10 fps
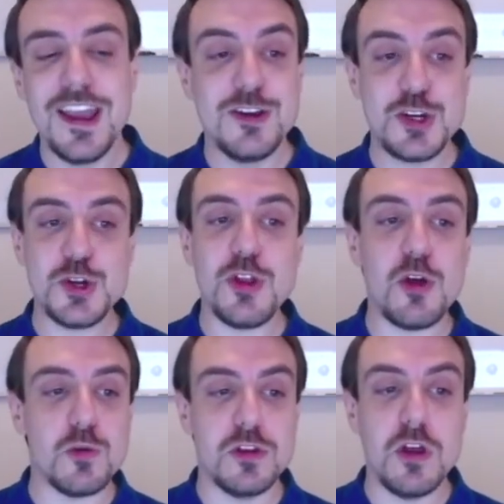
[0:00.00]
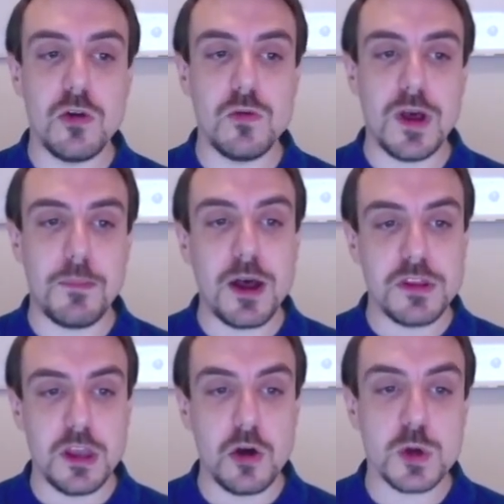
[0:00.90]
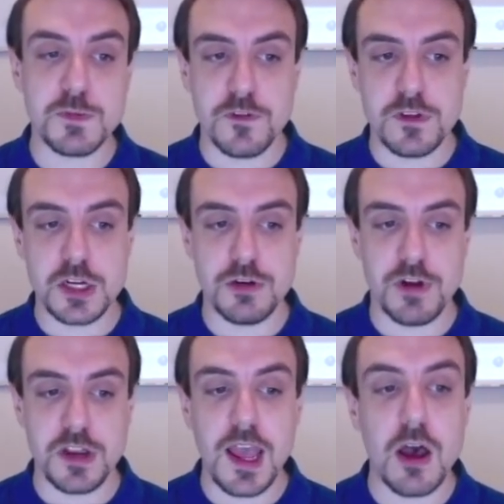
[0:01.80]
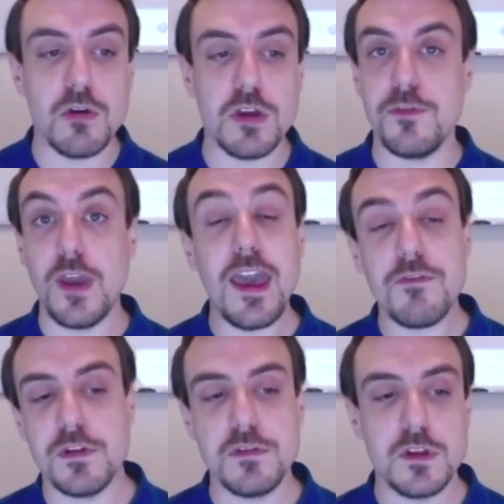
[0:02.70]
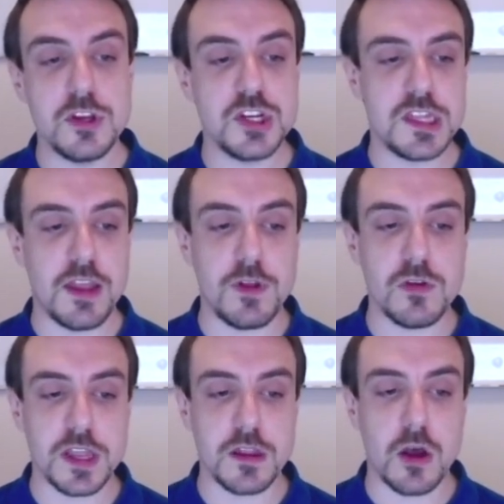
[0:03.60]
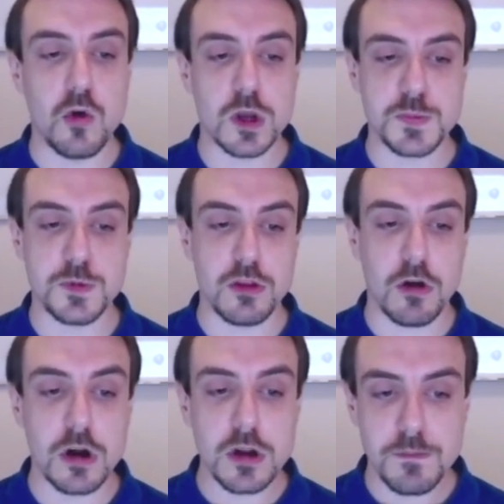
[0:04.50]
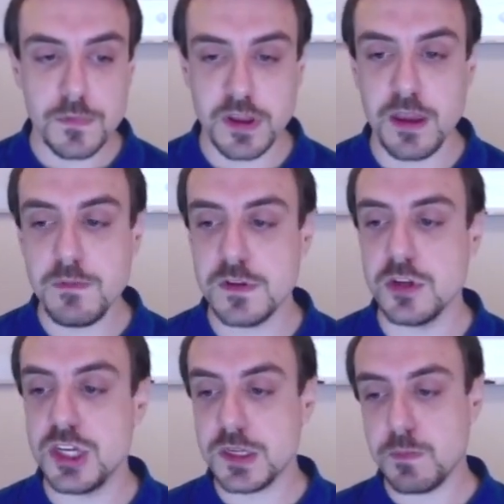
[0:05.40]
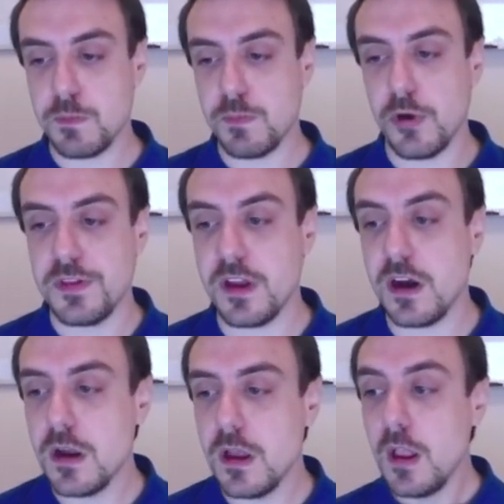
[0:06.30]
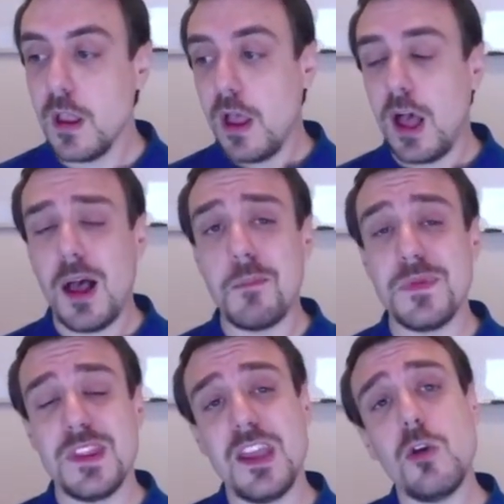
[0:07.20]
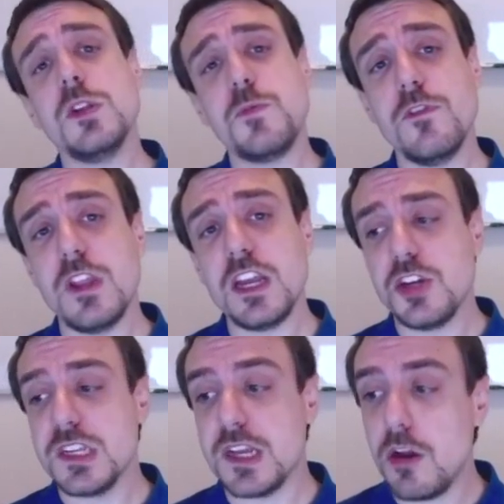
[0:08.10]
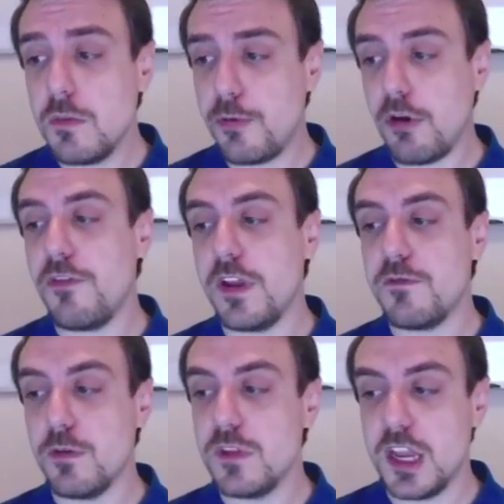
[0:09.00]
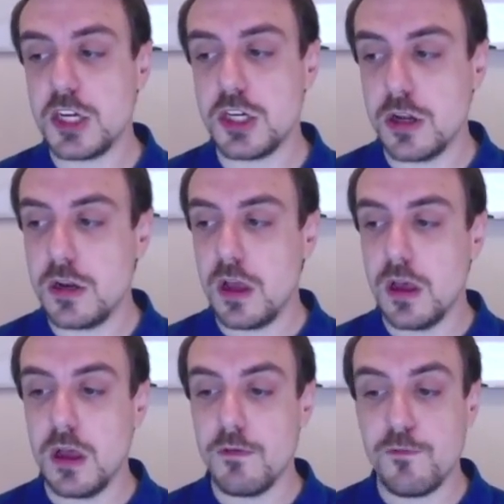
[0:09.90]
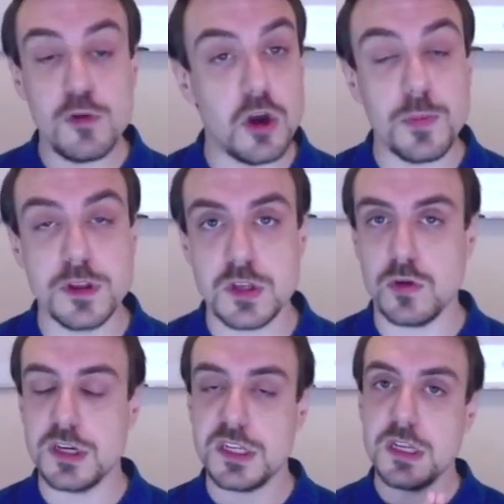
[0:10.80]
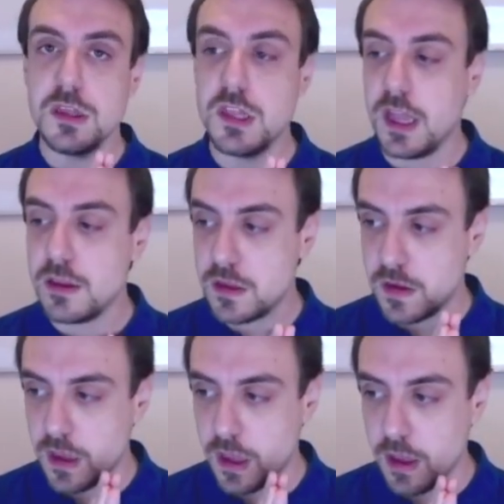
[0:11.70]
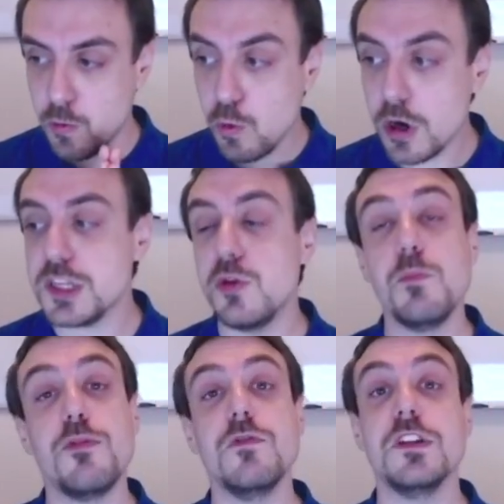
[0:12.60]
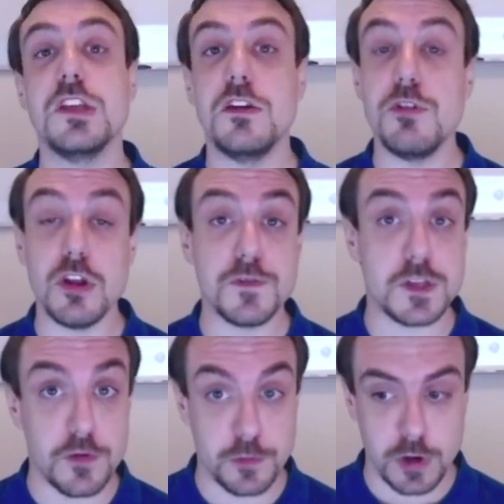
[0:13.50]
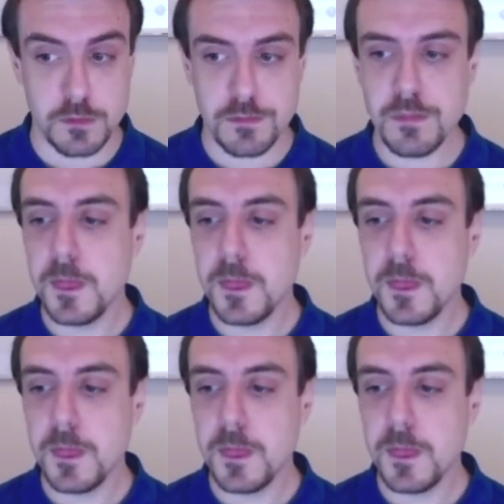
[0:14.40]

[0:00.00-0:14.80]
you should all know about the OWASP Foundation right now. If you haven't, just have a look at owasp.org. Okay, so just point there. The OWASP Foundation is a non-profit foundation, fully open source, that works to improve the security of software.